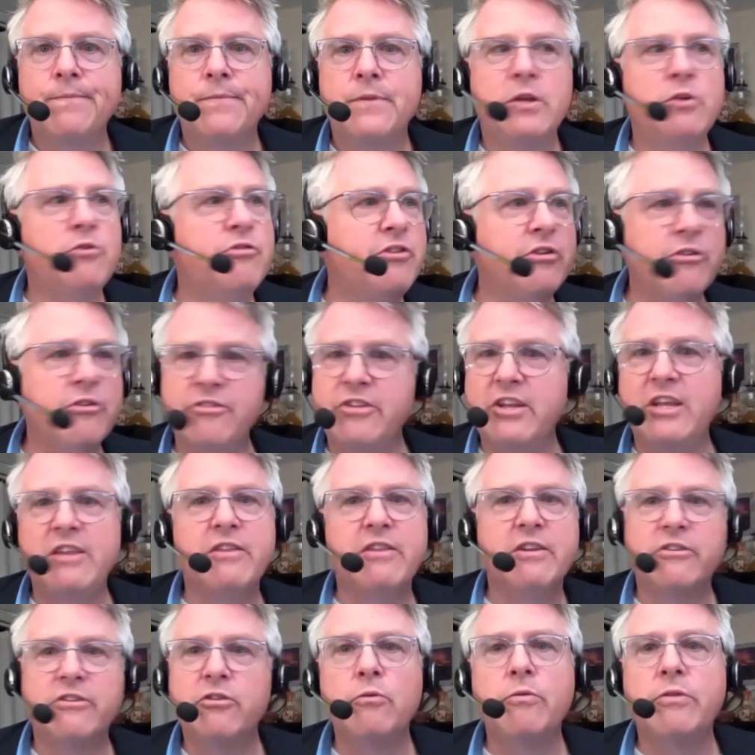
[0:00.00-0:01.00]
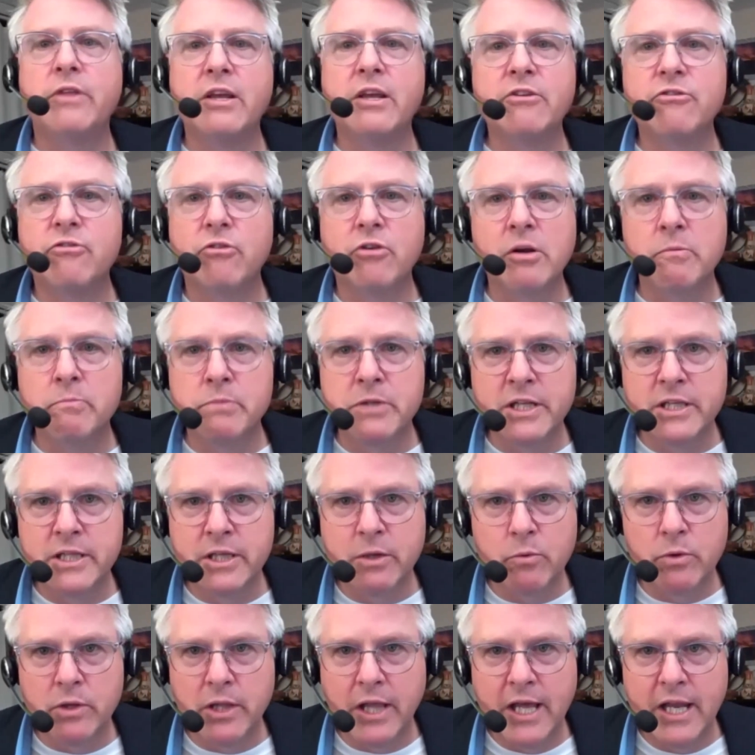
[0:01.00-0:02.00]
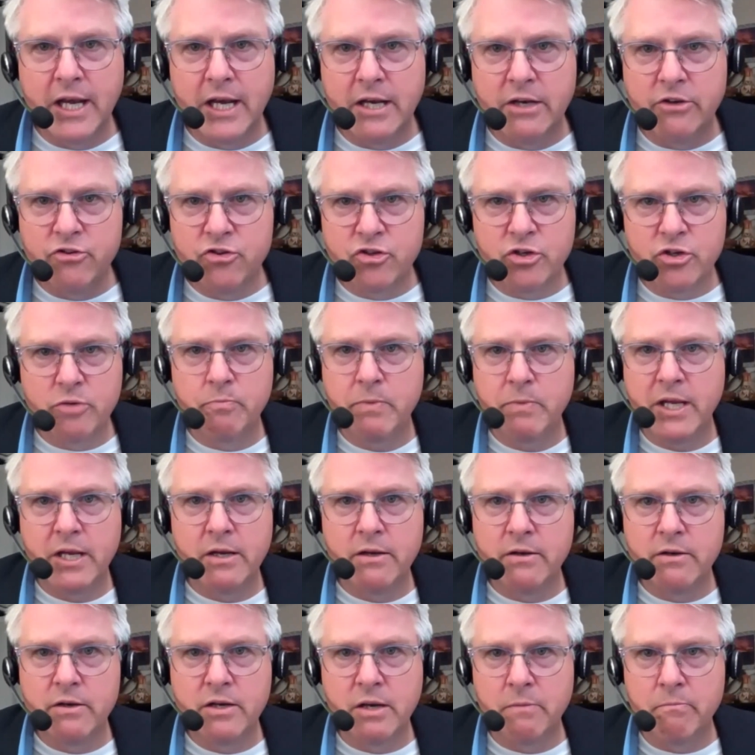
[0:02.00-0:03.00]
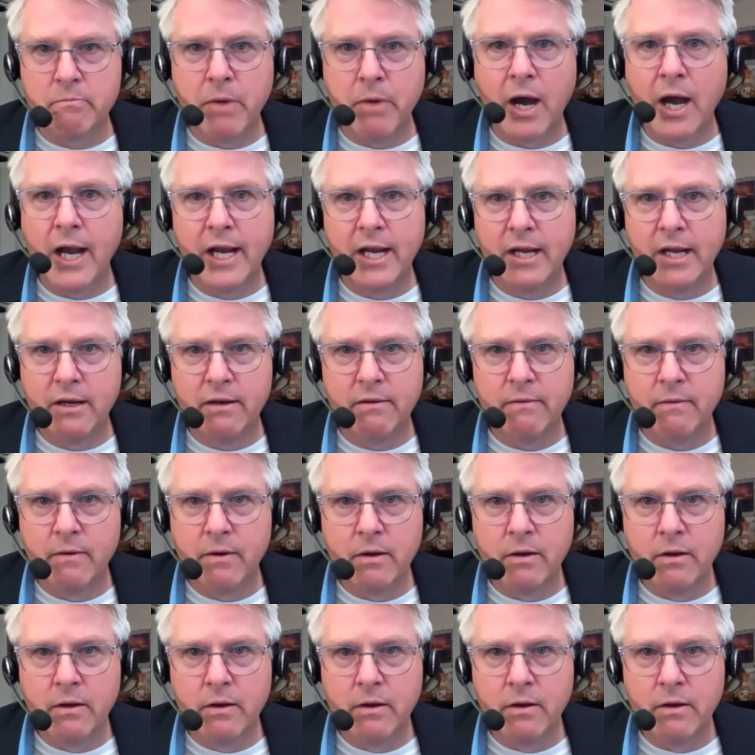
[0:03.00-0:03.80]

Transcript: you still see that two things are completely related and should be combined